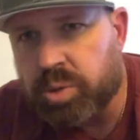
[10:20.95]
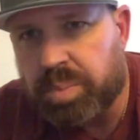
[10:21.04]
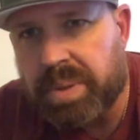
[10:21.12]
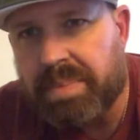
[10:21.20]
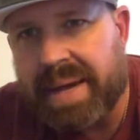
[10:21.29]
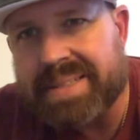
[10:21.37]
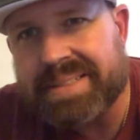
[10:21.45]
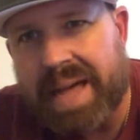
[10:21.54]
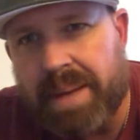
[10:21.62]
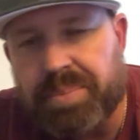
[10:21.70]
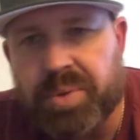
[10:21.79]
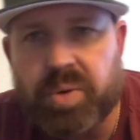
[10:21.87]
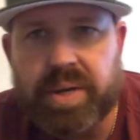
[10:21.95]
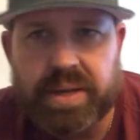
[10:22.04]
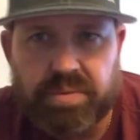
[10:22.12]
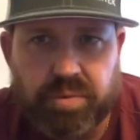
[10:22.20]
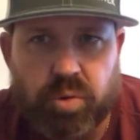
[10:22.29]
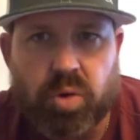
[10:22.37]
would be my top 3
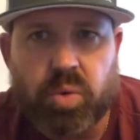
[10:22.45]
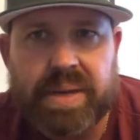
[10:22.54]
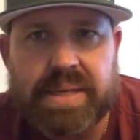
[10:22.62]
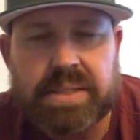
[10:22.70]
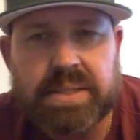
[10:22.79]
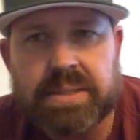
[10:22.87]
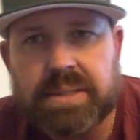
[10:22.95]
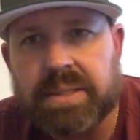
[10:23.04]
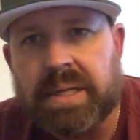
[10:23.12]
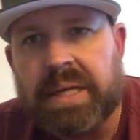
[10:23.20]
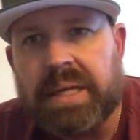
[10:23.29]
and 4 reasons.